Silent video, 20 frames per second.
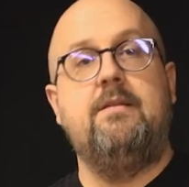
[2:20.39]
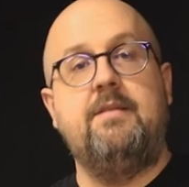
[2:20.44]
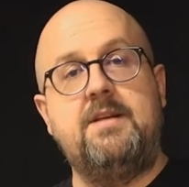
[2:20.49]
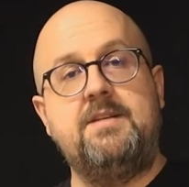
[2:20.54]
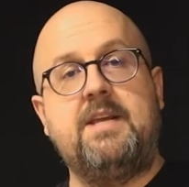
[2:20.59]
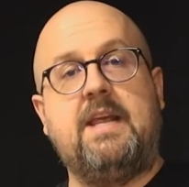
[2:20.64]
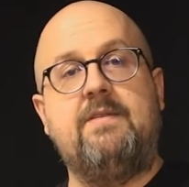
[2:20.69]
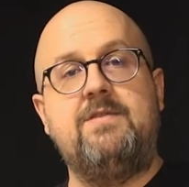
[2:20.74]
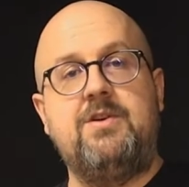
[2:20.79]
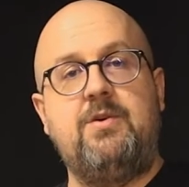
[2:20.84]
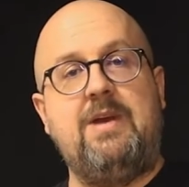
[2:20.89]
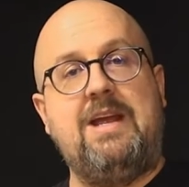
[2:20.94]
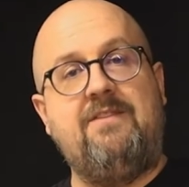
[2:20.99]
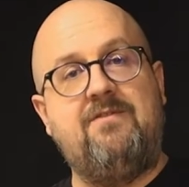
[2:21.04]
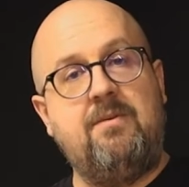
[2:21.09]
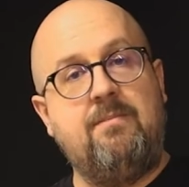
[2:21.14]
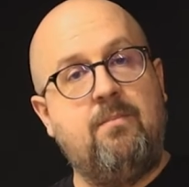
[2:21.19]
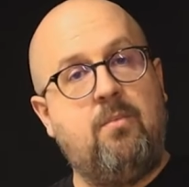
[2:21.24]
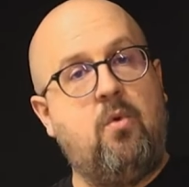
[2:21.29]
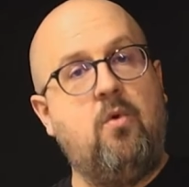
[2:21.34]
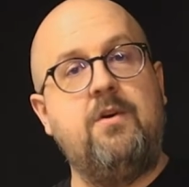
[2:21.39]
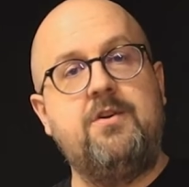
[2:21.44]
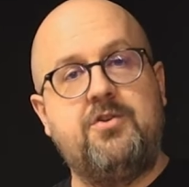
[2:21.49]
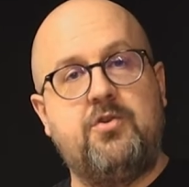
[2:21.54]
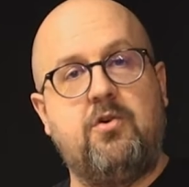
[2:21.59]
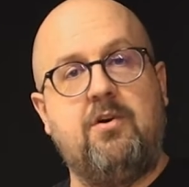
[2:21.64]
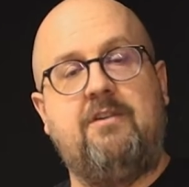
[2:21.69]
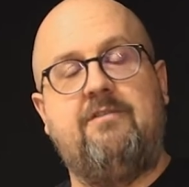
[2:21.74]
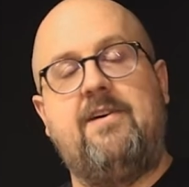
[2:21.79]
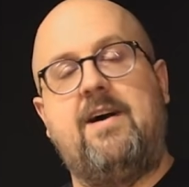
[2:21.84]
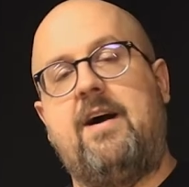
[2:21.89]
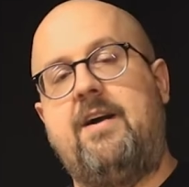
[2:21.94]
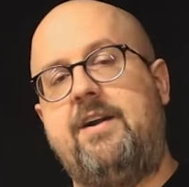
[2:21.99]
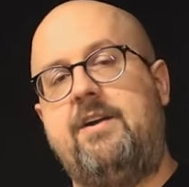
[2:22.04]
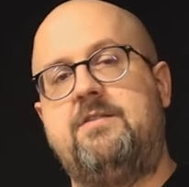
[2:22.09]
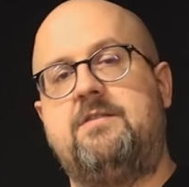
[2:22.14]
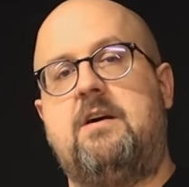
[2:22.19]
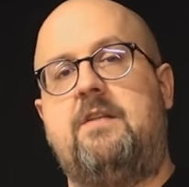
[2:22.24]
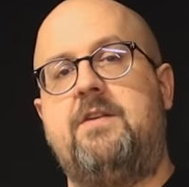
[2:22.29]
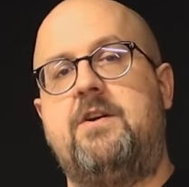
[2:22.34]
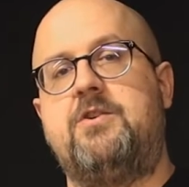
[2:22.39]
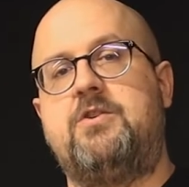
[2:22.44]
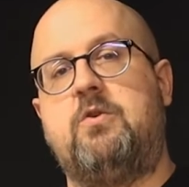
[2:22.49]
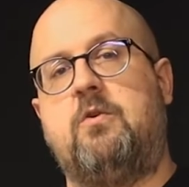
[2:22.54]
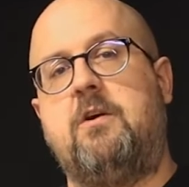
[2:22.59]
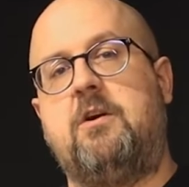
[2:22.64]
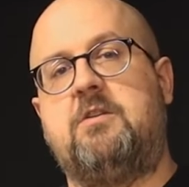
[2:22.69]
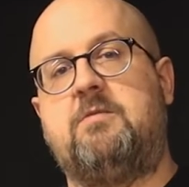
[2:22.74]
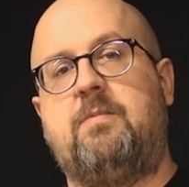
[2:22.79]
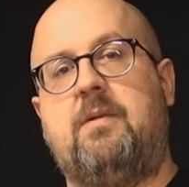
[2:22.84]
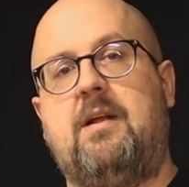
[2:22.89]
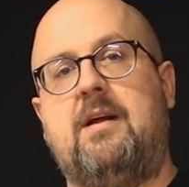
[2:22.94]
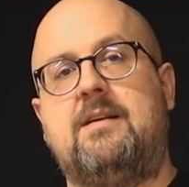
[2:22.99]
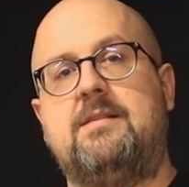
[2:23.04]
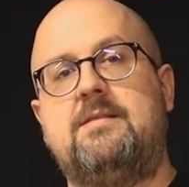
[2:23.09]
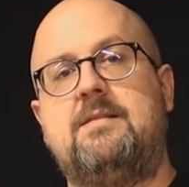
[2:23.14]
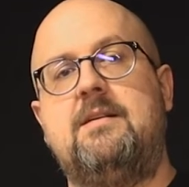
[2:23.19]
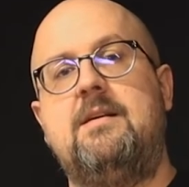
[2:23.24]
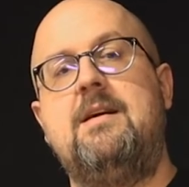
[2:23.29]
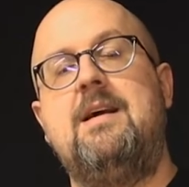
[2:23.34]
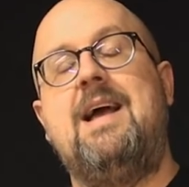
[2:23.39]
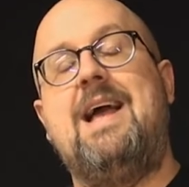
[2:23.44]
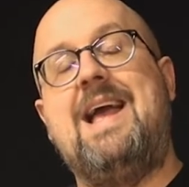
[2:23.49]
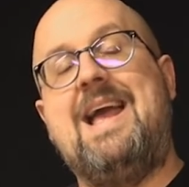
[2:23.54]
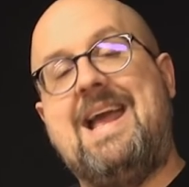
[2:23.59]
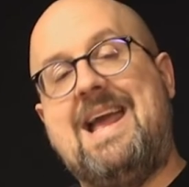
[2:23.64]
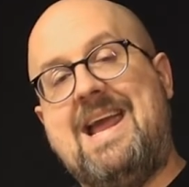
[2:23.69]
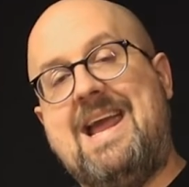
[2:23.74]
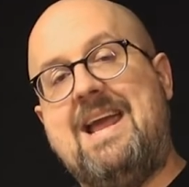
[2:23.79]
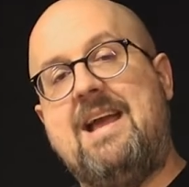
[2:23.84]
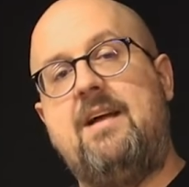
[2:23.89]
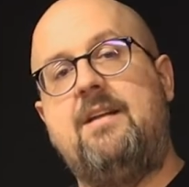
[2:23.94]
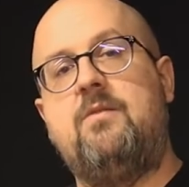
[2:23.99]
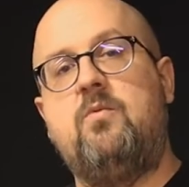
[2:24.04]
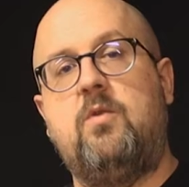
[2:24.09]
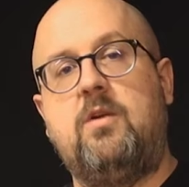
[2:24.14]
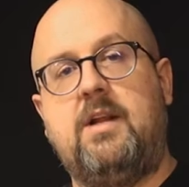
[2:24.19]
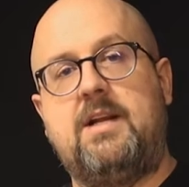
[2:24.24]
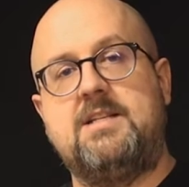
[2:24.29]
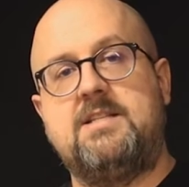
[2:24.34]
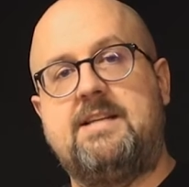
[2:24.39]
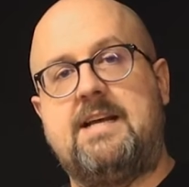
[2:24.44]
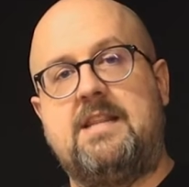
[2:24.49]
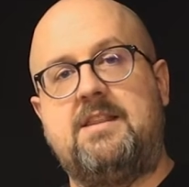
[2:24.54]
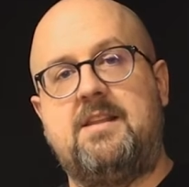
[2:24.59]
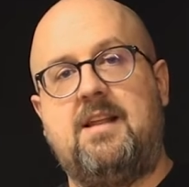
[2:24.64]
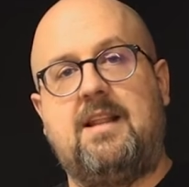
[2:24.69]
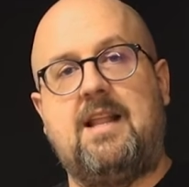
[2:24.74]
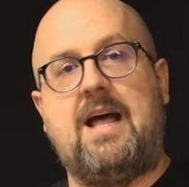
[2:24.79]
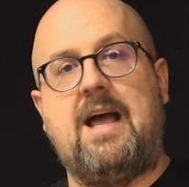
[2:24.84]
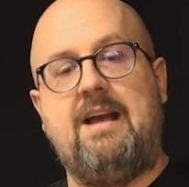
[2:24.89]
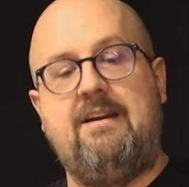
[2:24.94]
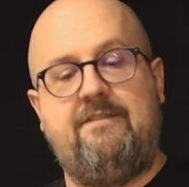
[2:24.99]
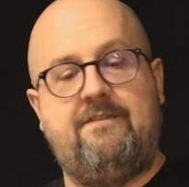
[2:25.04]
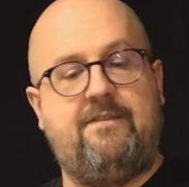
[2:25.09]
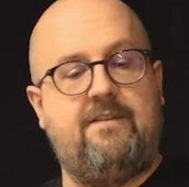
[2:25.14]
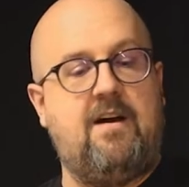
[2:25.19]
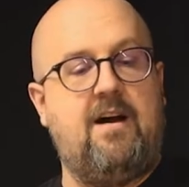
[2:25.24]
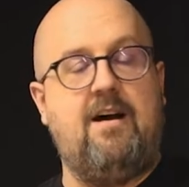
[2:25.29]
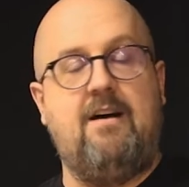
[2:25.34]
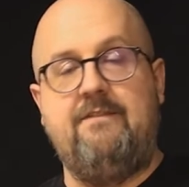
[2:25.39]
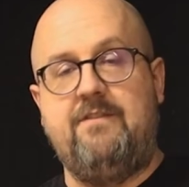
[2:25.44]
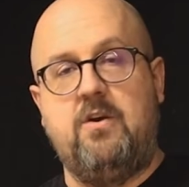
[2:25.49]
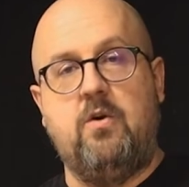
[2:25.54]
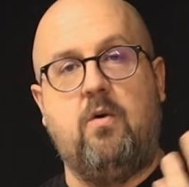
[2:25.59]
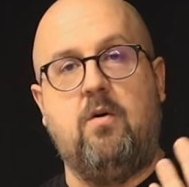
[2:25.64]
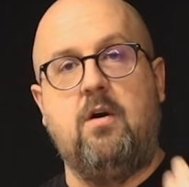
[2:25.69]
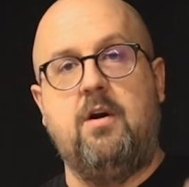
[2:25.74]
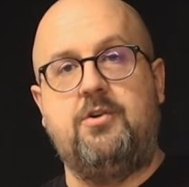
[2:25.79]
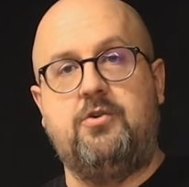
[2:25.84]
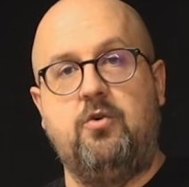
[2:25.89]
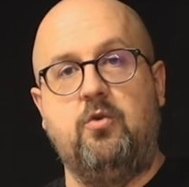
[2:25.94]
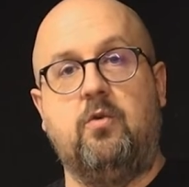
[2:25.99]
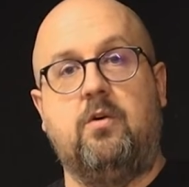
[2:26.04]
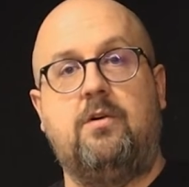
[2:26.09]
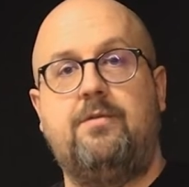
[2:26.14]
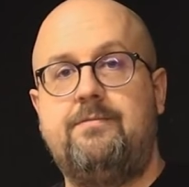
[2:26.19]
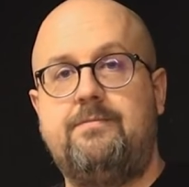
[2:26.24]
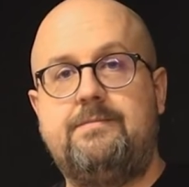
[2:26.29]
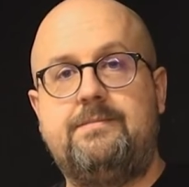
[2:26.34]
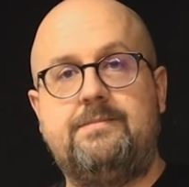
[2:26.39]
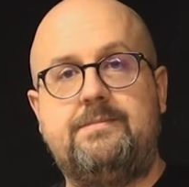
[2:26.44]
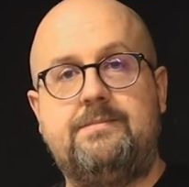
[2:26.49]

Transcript: This gives you even more torque values on your Torx Plus and will extend the life of your tool.